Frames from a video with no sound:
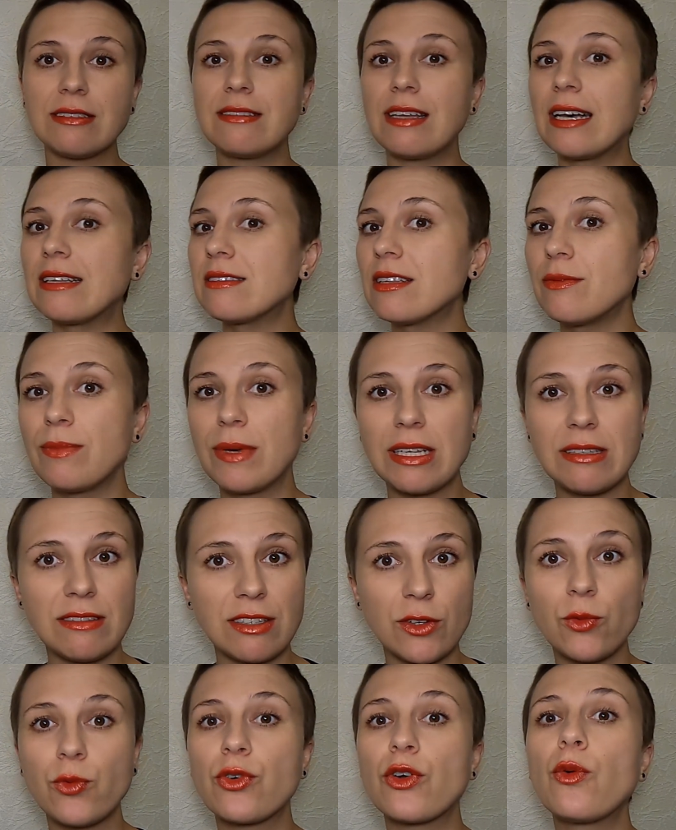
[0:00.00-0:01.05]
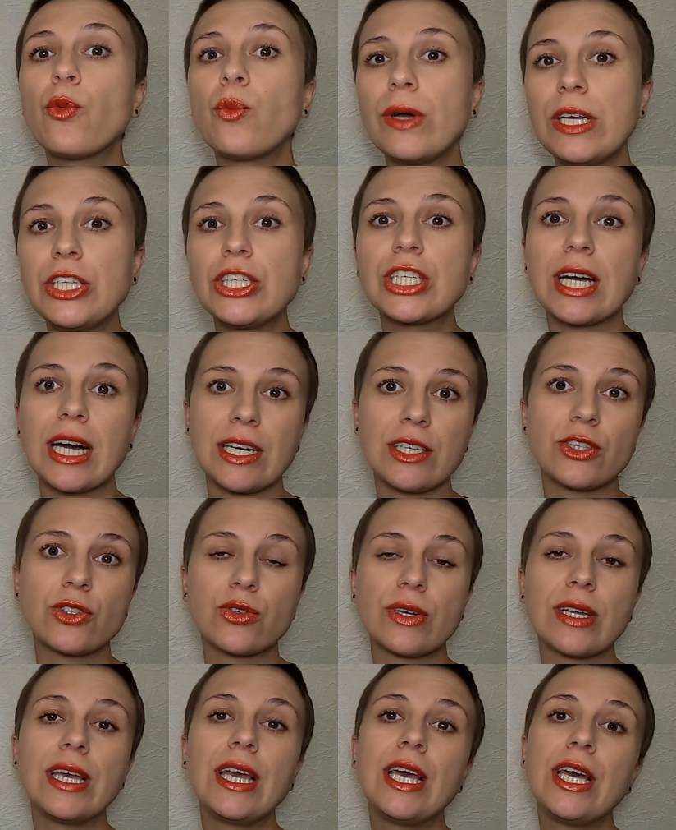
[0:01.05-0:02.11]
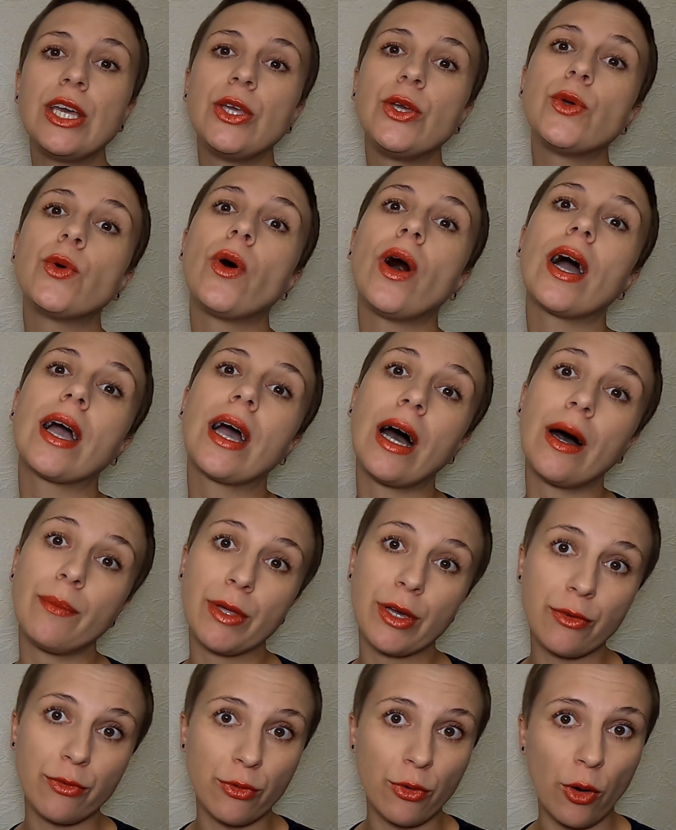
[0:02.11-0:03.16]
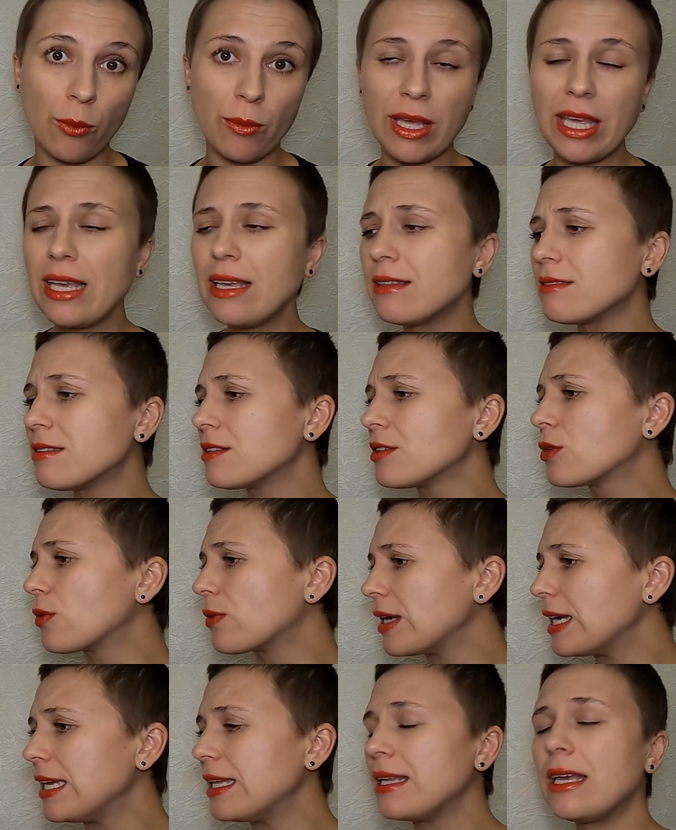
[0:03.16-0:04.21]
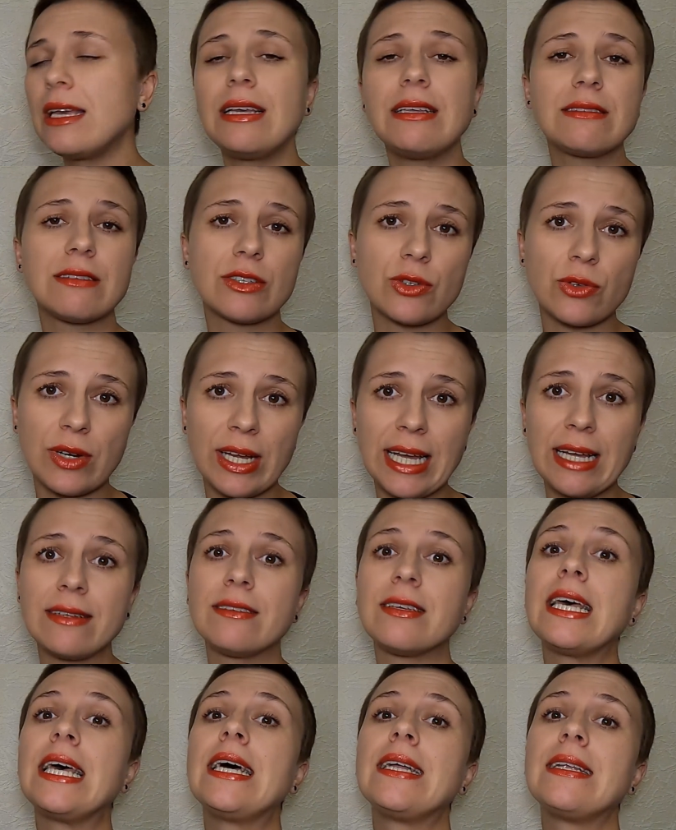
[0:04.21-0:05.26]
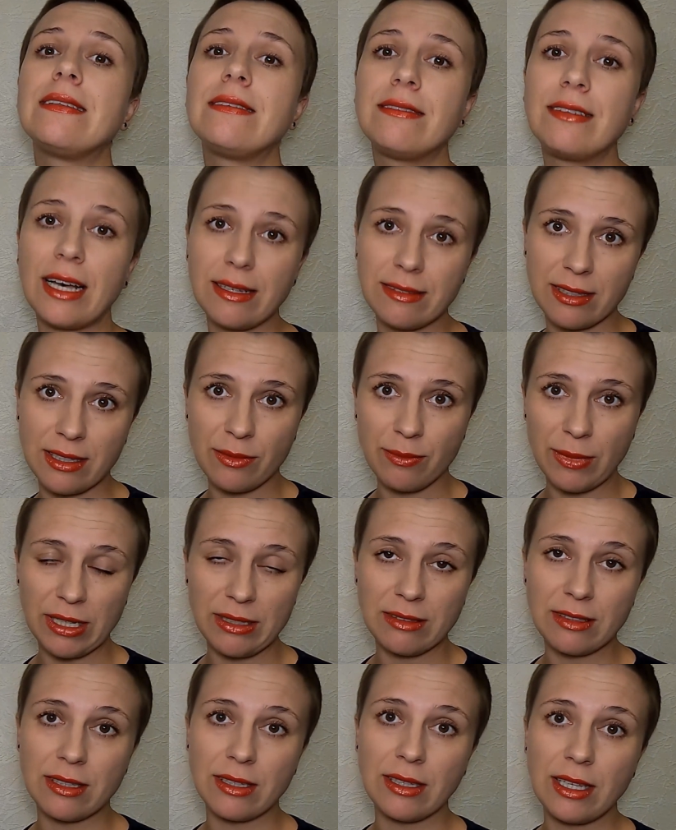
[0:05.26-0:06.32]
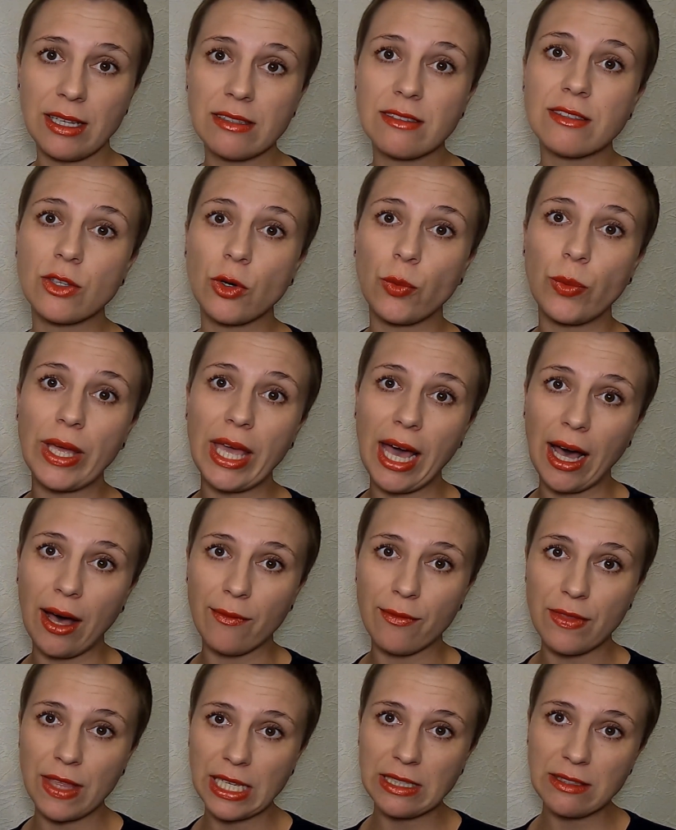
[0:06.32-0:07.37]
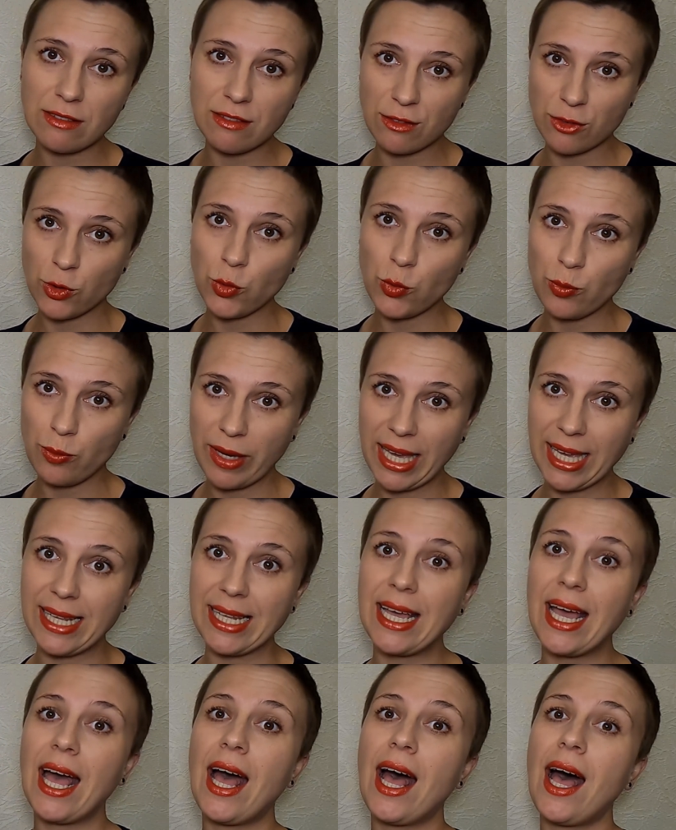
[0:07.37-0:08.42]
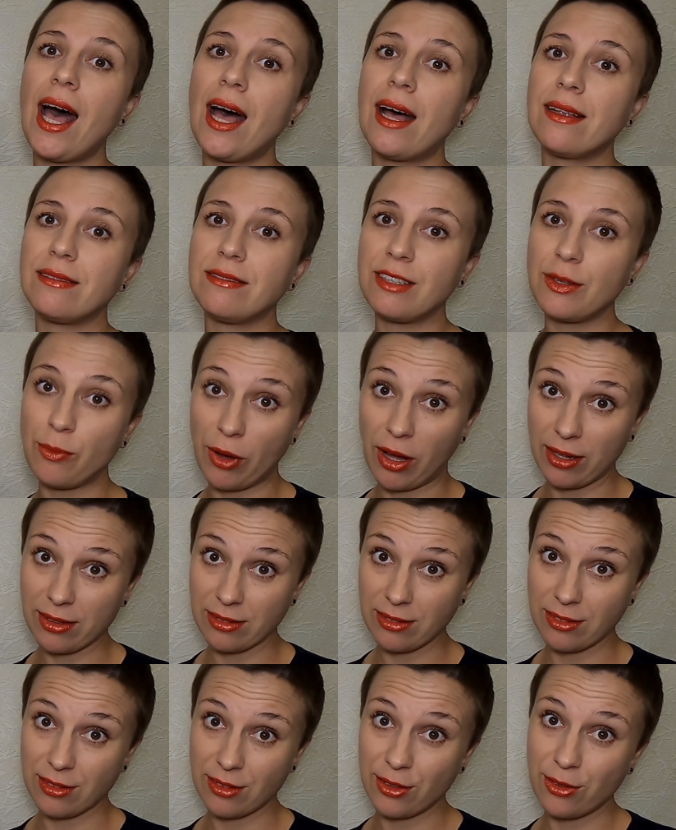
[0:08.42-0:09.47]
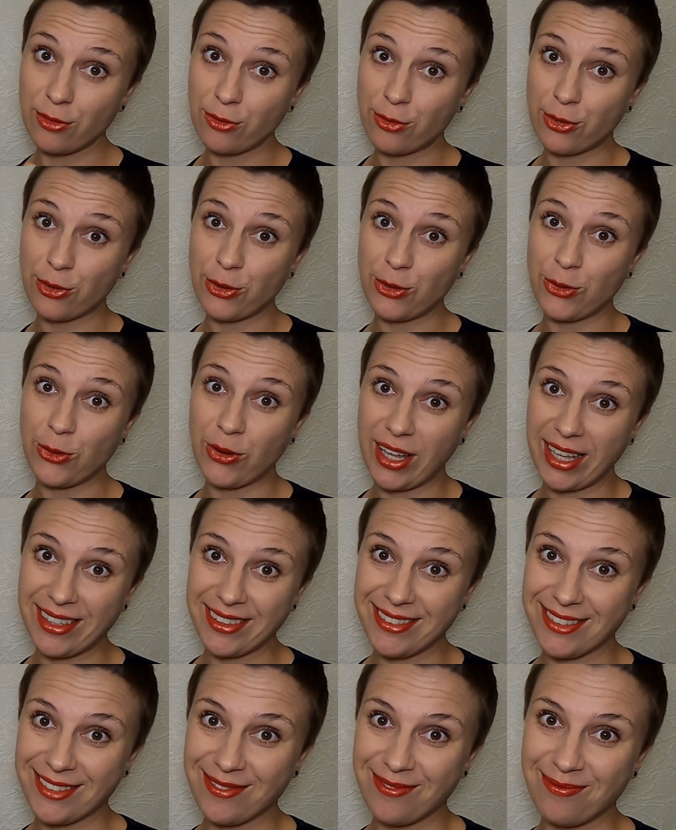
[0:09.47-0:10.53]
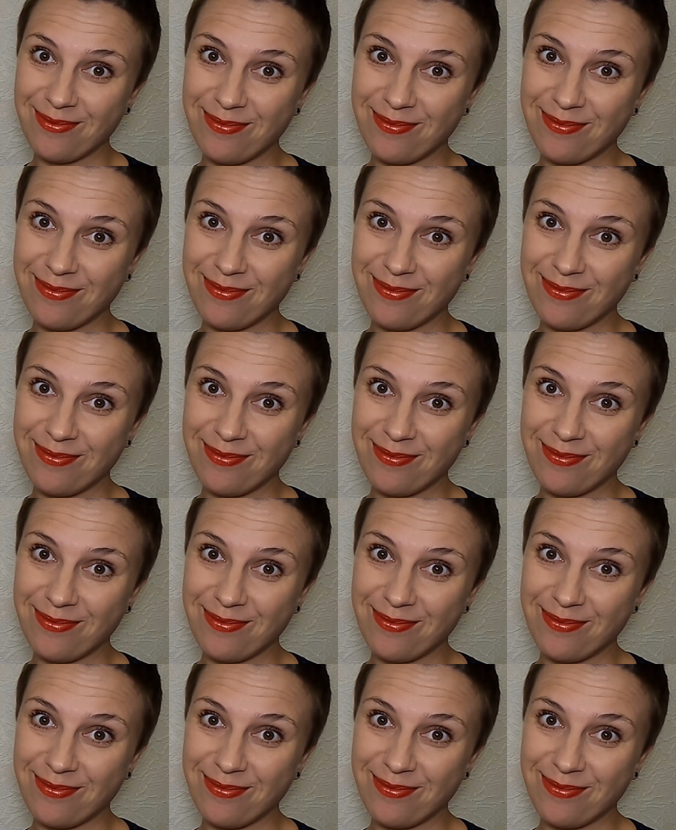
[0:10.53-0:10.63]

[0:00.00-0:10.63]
It doesn't matter from which country you are coming from. Is it green, is it red, doesn't matter. Yes, so we have these 2 main demands for you guys.